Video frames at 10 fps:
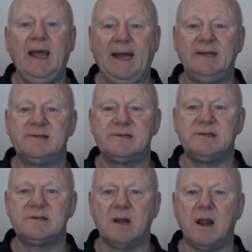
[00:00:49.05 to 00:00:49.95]
and it's at
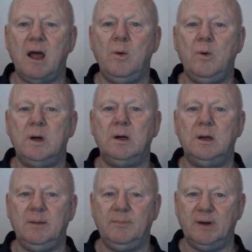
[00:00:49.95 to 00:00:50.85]
its low
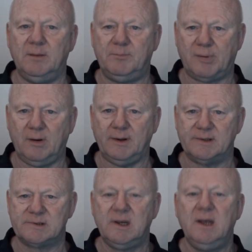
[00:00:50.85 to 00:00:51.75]
early bird price
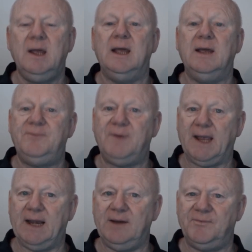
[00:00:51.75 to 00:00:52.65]
if you're
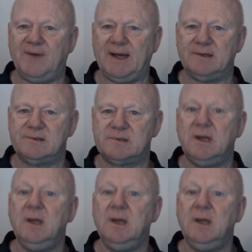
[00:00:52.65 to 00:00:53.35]
getting fast.